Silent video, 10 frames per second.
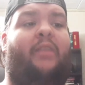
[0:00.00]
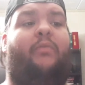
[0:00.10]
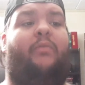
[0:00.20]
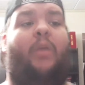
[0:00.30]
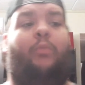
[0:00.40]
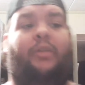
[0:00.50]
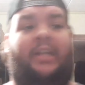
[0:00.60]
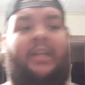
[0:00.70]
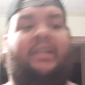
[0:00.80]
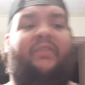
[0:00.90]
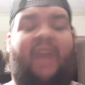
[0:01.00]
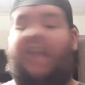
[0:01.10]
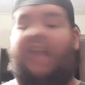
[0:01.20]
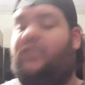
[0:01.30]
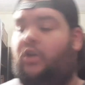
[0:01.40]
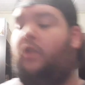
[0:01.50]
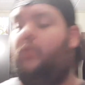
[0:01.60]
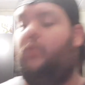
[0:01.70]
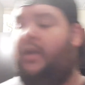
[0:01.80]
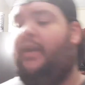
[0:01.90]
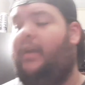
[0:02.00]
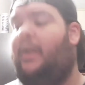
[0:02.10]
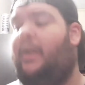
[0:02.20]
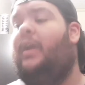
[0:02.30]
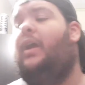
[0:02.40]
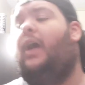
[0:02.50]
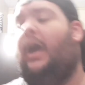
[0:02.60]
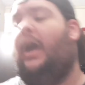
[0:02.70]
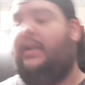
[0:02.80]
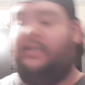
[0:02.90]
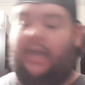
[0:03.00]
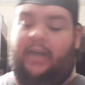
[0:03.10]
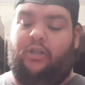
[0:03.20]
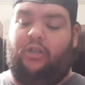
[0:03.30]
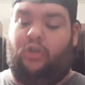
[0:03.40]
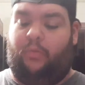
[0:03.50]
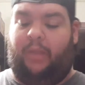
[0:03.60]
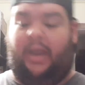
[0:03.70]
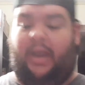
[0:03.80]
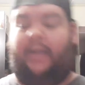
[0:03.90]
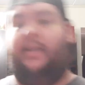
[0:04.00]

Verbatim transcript: a predicted five-star read. I decided to pick